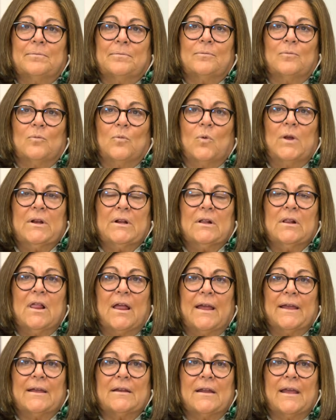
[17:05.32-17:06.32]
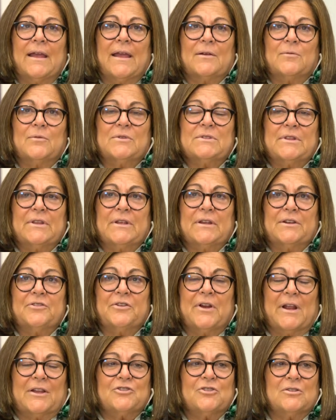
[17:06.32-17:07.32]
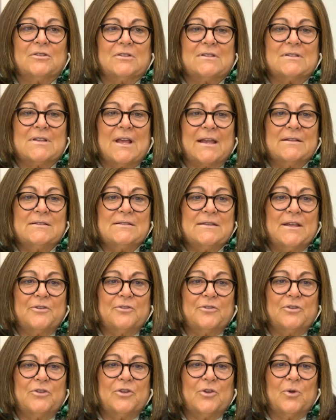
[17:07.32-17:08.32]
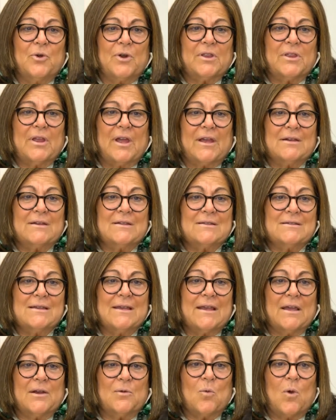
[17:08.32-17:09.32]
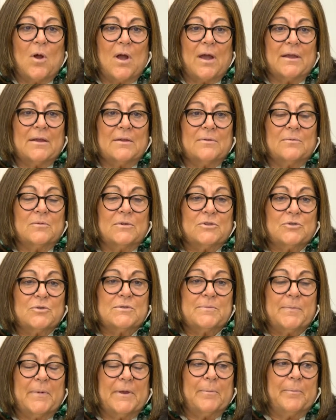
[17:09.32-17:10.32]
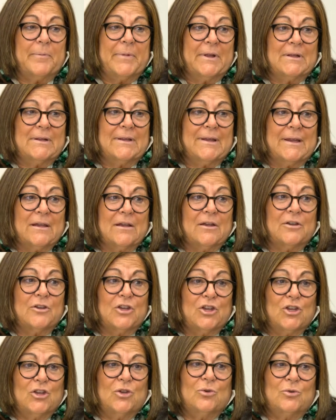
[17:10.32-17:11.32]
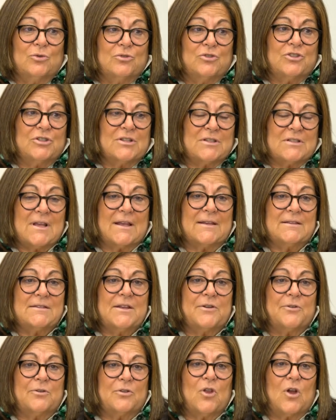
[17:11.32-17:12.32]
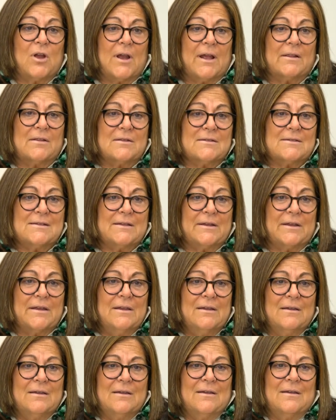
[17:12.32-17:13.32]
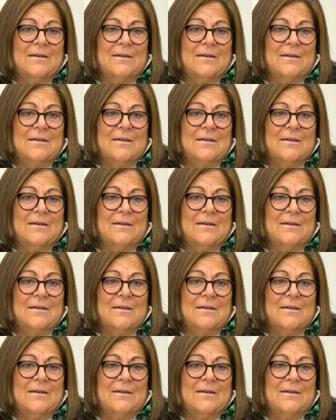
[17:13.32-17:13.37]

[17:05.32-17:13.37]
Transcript: one client I had was the International Design Center in New York, the IDCNY, which was building a huge design center in Long Island City.